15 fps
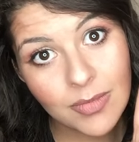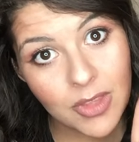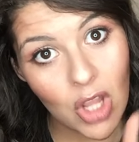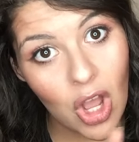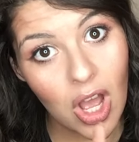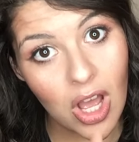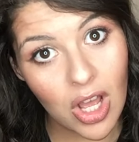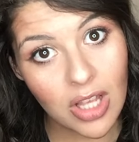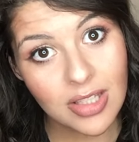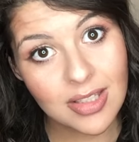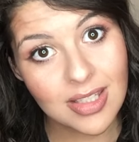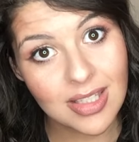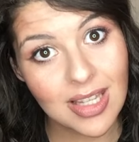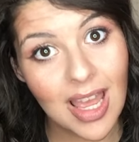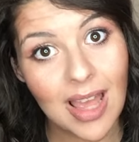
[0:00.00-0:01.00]
Not on
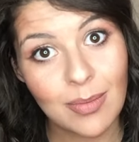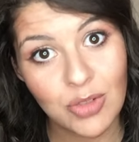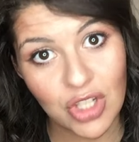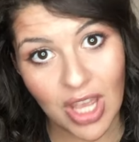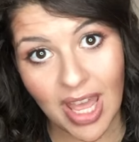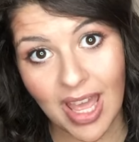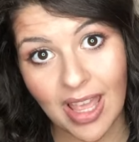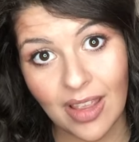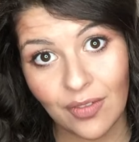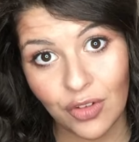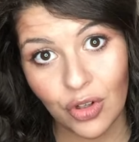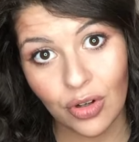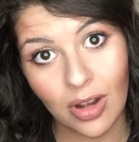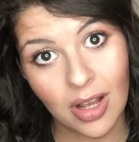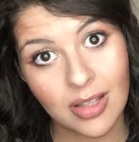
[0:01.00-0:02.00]
Snapchat
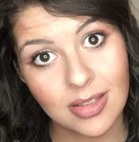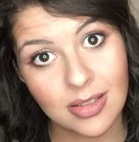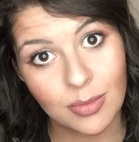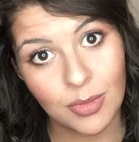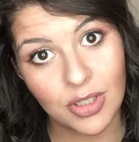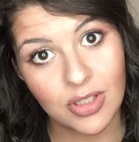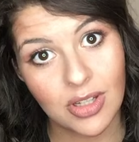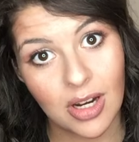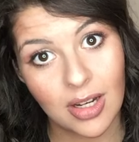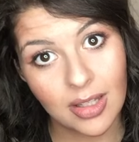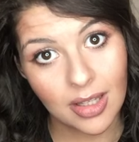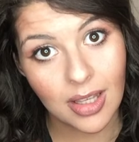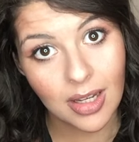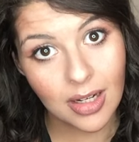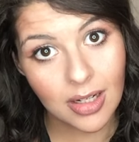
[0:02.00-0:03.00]
if your customers
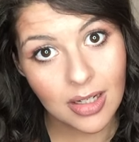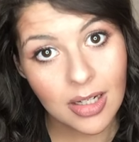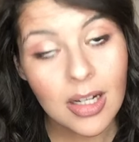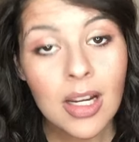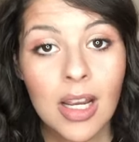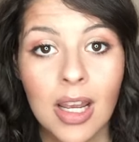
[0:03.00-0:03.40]
aren't there.